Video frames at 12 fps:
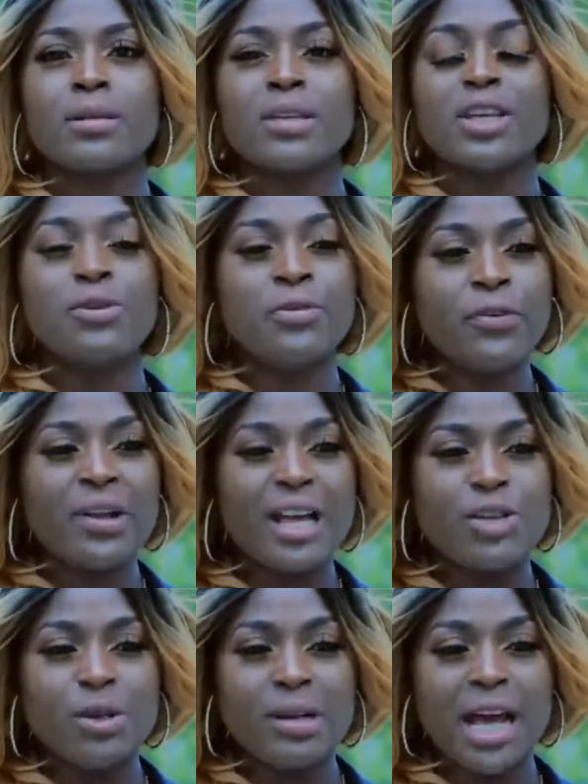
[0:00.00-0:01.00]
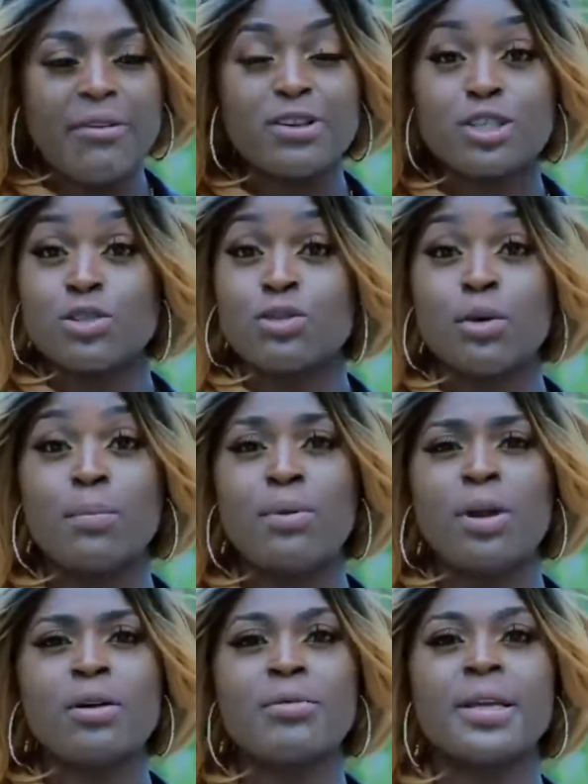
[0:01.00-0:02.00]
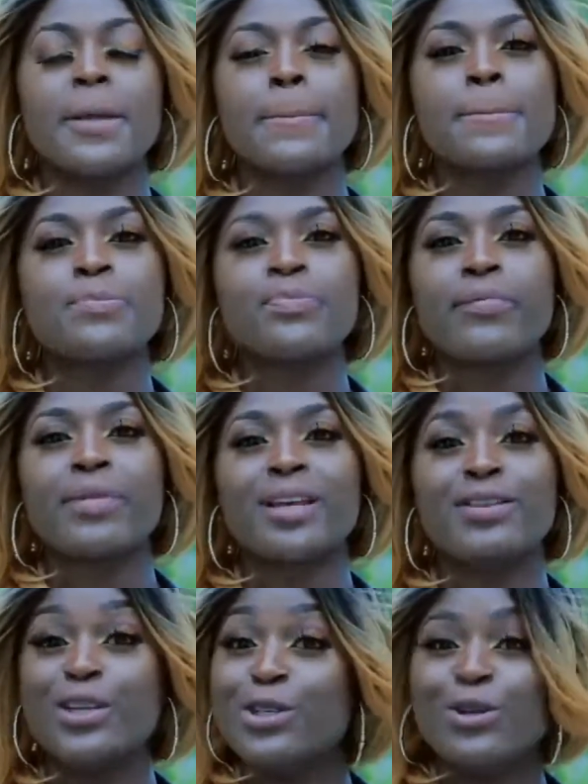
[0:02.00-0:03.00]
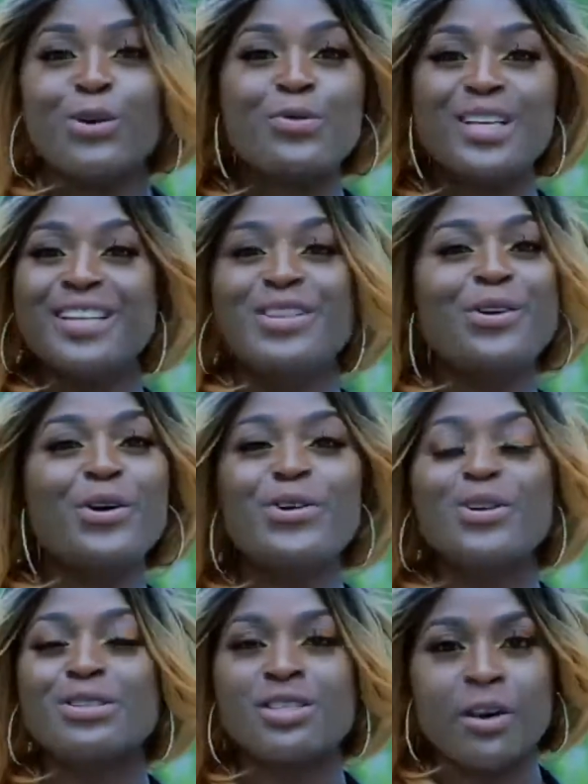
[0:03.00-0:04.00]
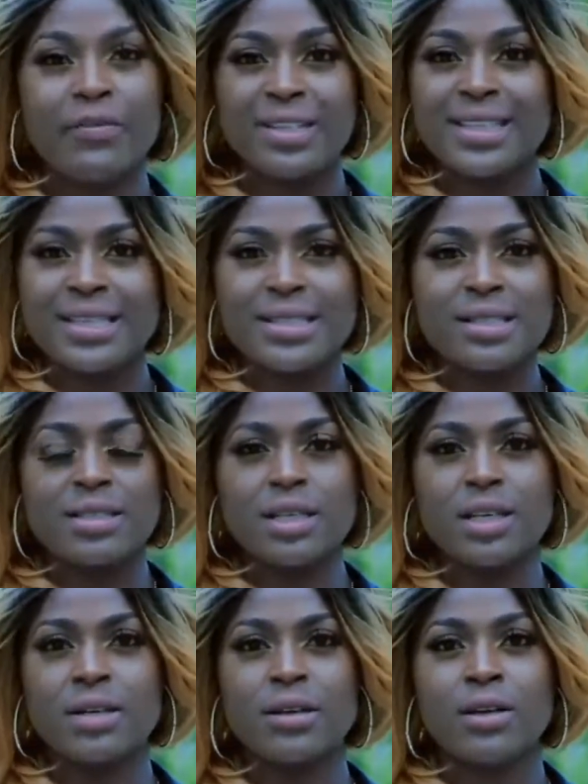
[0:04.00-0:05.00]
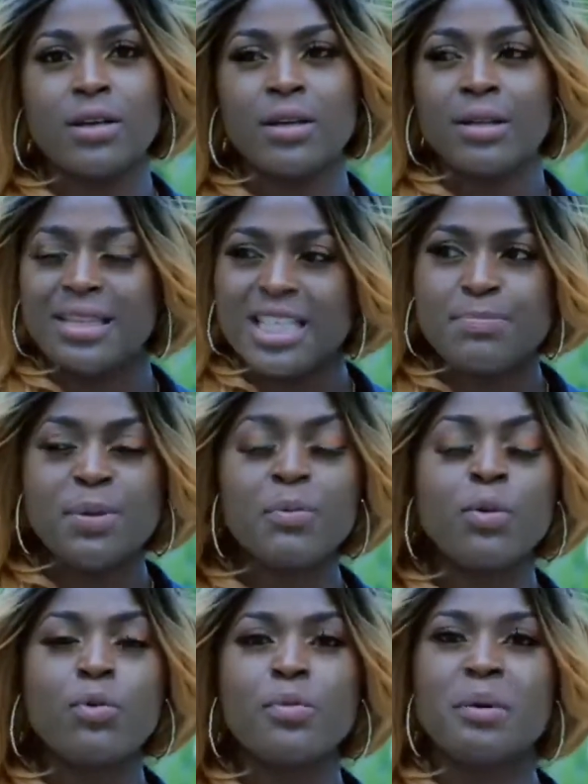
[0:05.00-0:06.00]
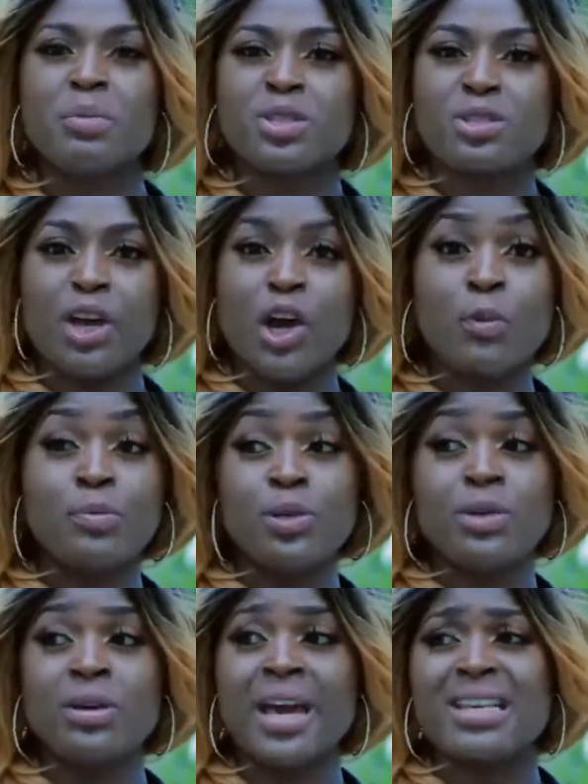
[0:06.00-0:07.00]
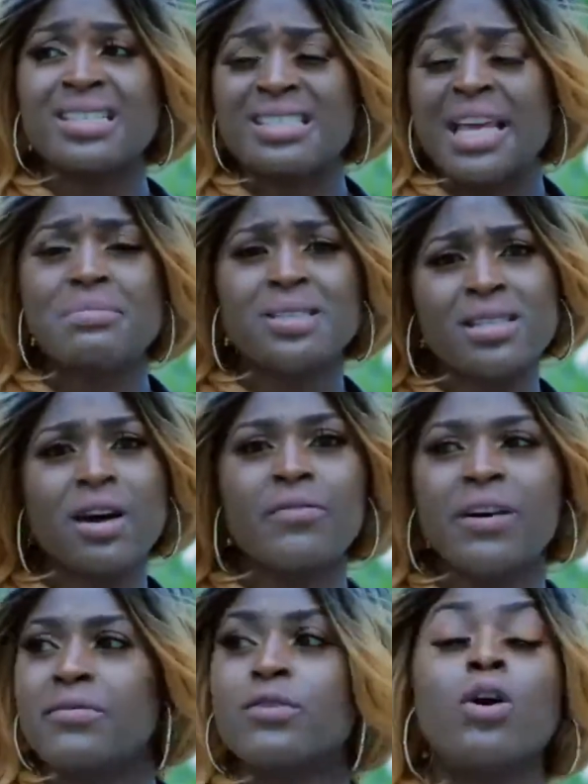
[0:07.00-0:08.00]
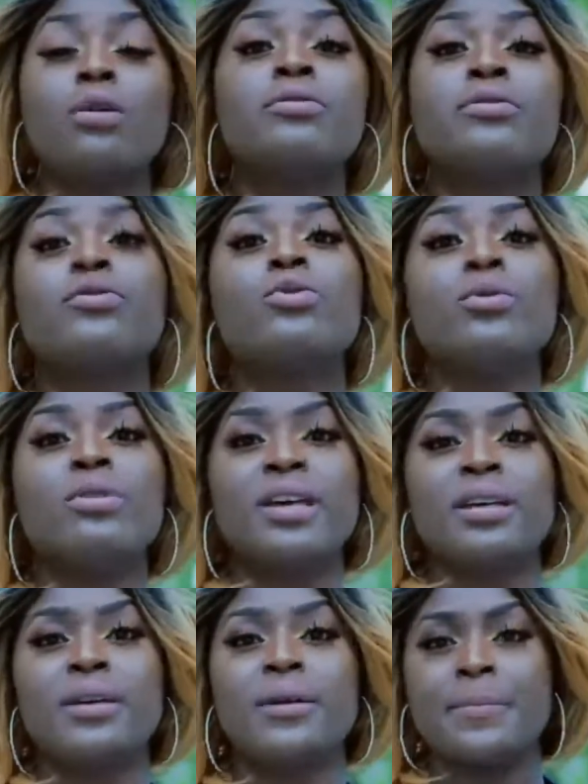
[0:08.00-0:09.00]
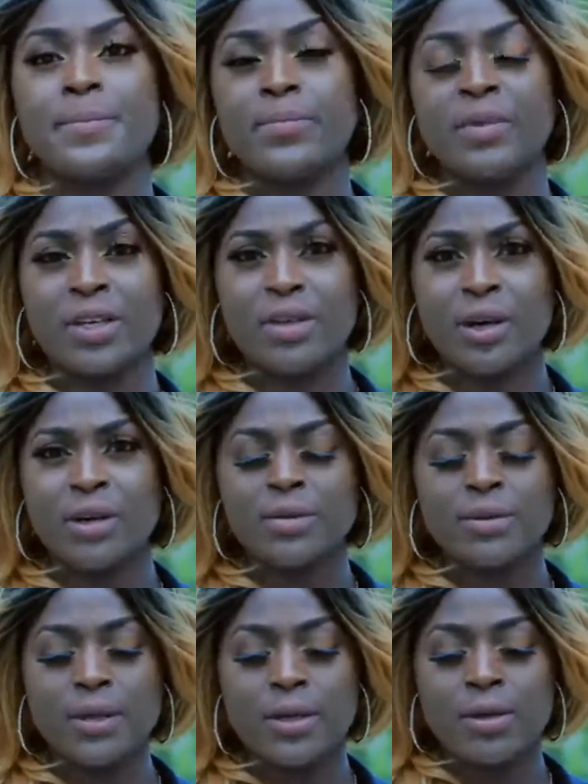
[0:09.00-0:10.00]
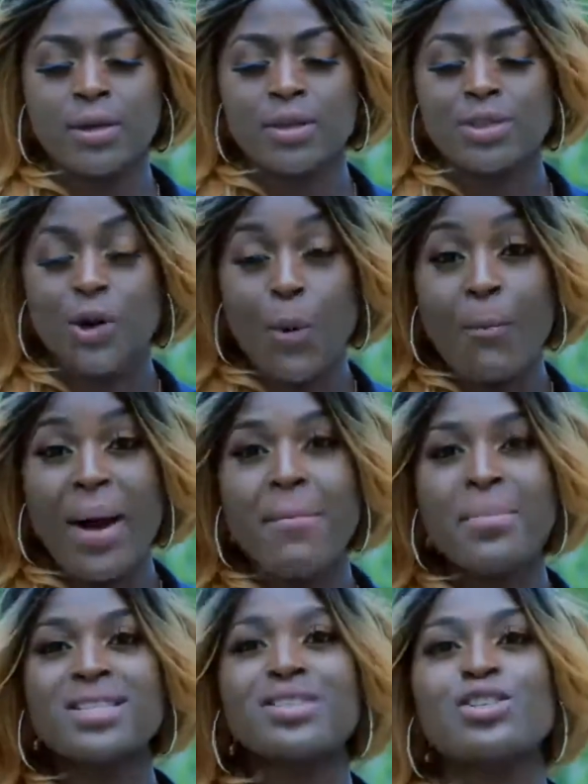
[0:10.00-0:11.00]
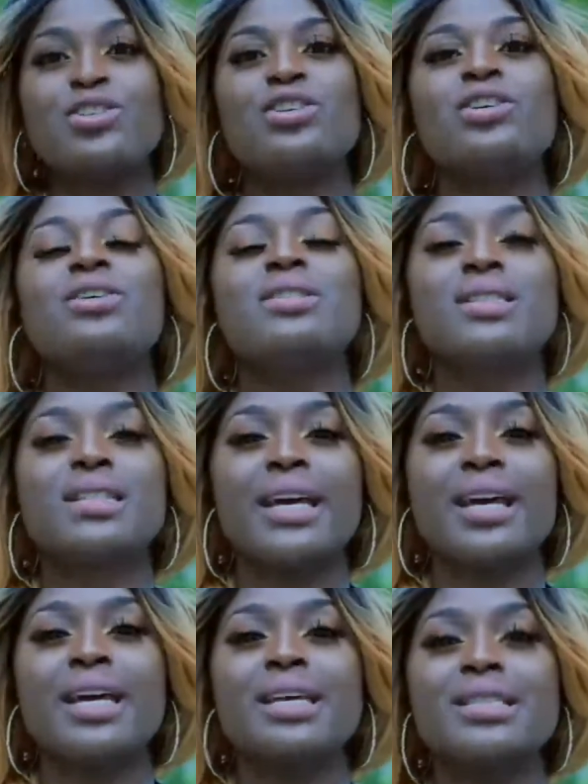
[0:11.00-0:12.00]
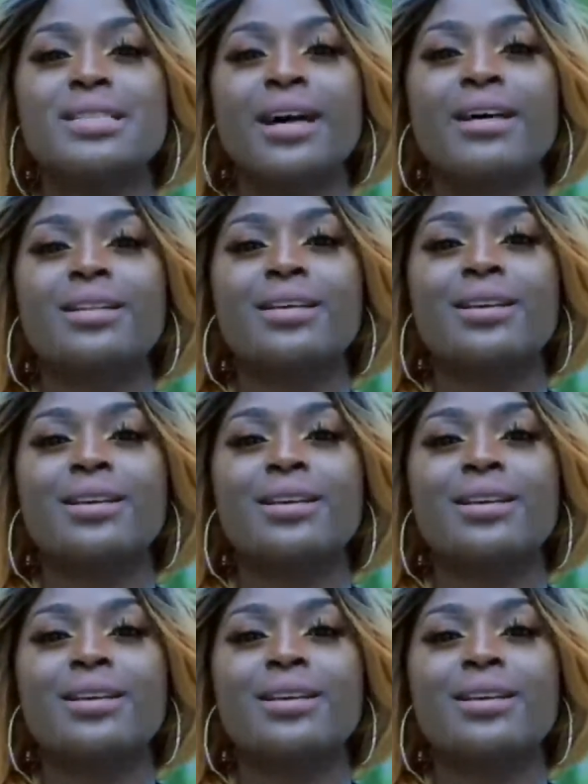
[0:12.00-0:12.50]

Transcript: that you feel like your life is so blurry, that you don't really know your self-identity. These people will be able to help you as themselves have gone through that, you know. So my message to you today is that